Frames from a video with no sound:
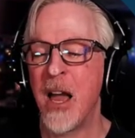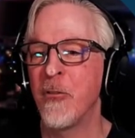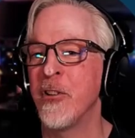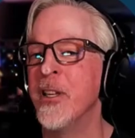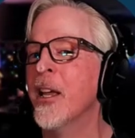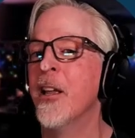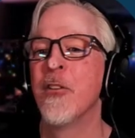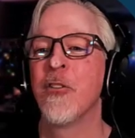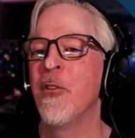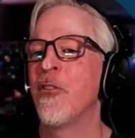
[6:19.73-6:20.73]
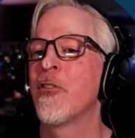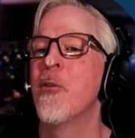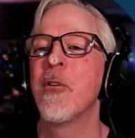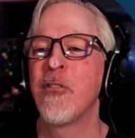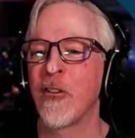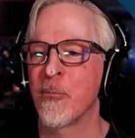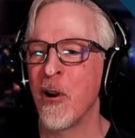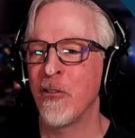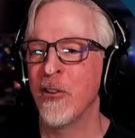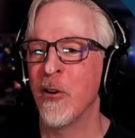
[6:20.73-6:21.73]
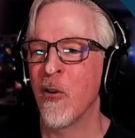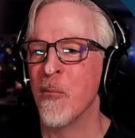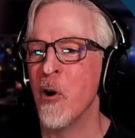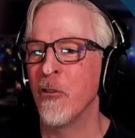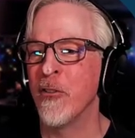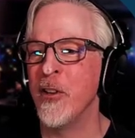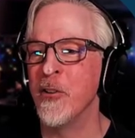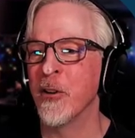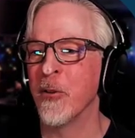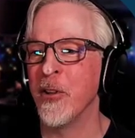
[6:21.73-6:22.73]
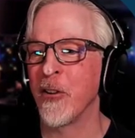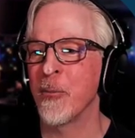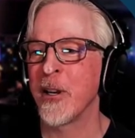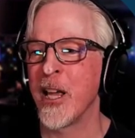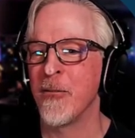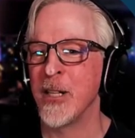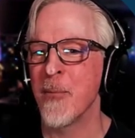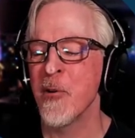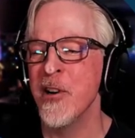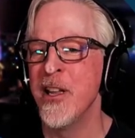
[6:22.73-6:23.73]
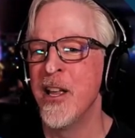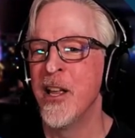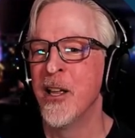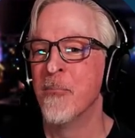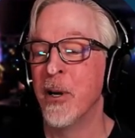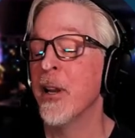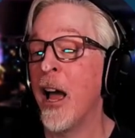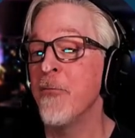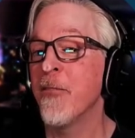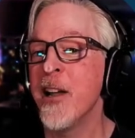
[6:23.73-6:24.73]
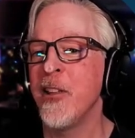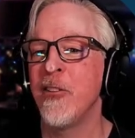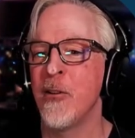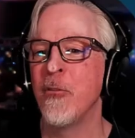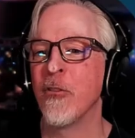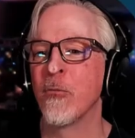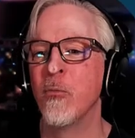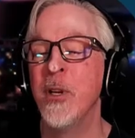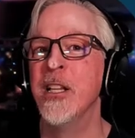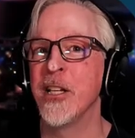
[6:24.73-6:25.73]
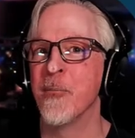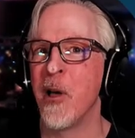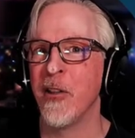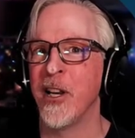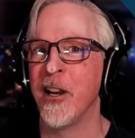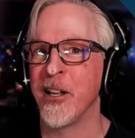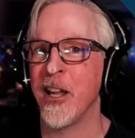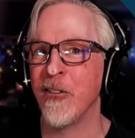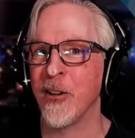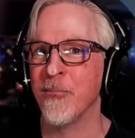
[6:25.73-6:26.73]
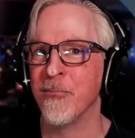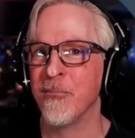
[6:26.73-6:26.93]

Obviously, there's only so much expression or emotion that you can really expect out of a leopard, but I find these images really compelling and engaging.